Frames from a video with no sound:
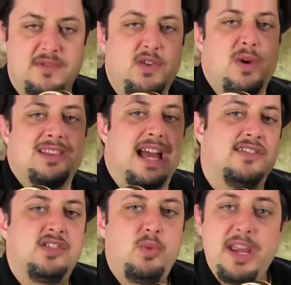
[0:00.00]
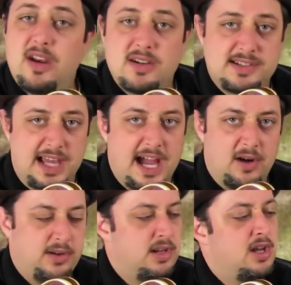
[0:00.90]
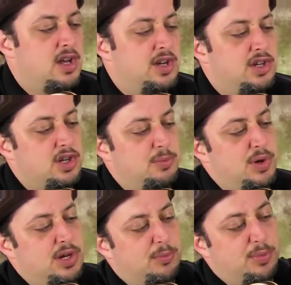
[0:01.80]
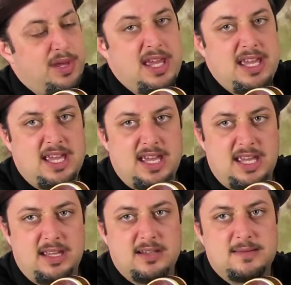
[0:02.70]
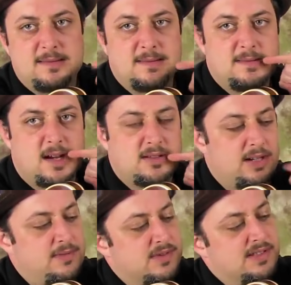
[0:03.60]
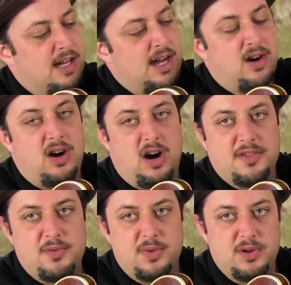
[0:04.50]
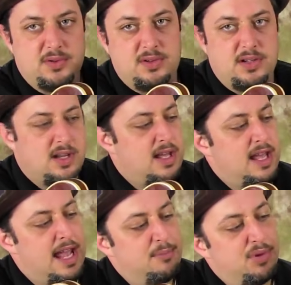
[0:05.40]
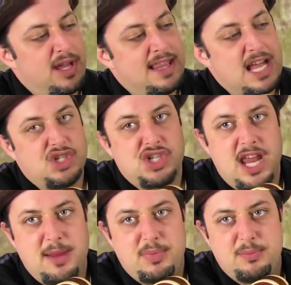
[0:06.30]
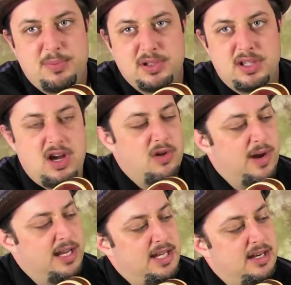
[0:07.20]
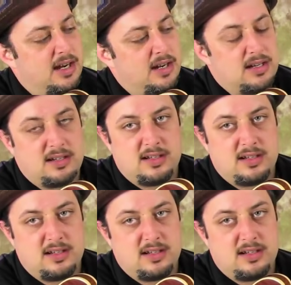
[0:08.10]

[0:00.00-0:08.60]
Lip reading: if you want that sweeter sound, you're going to put your pinky, Dr. Evil style, on the root and play that shape below right here.